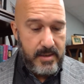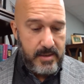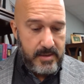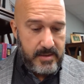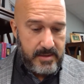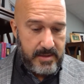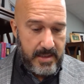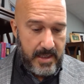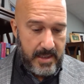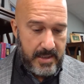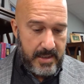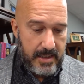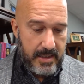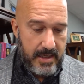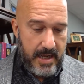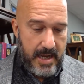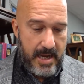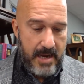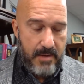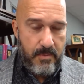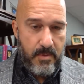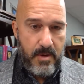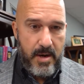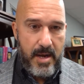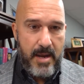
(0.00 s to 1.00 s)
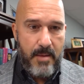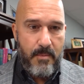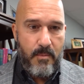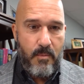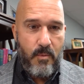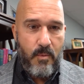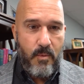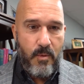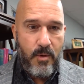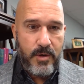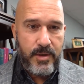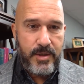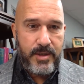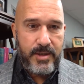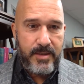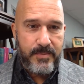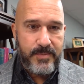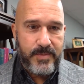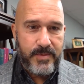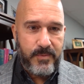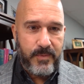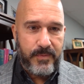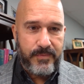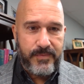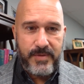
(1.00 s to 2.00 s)
Second, Abraham
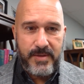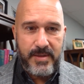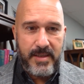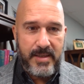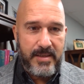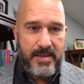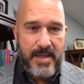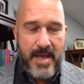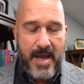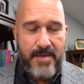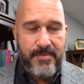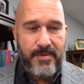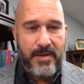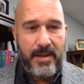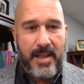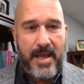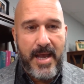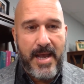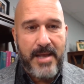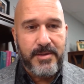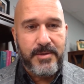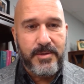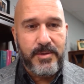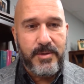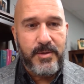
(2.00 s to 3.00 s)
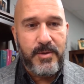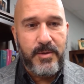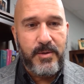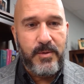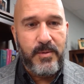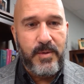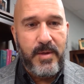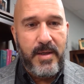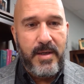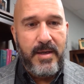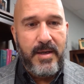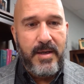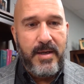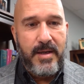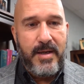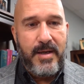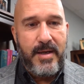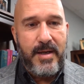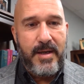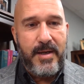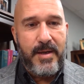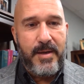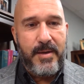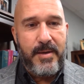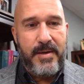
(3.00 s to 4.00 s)
worships. We've seen that in the last two
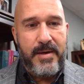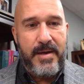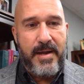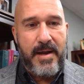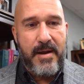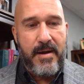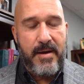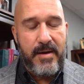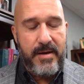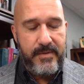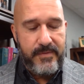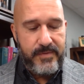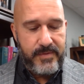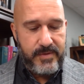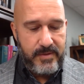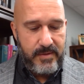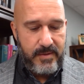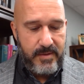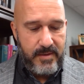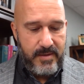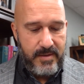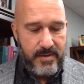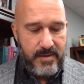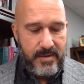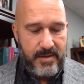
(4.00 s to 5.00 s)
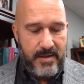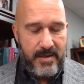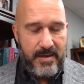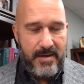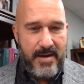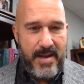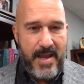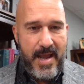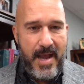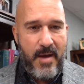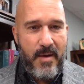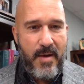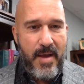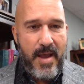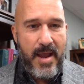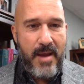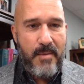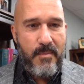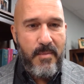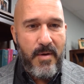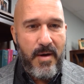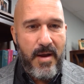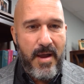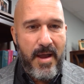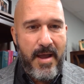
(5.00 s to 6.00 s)
uh, narratives. And now
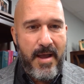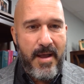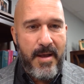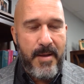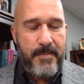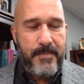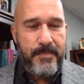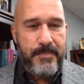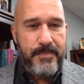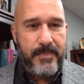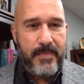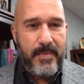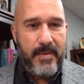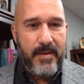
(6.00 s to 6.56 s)
Abraham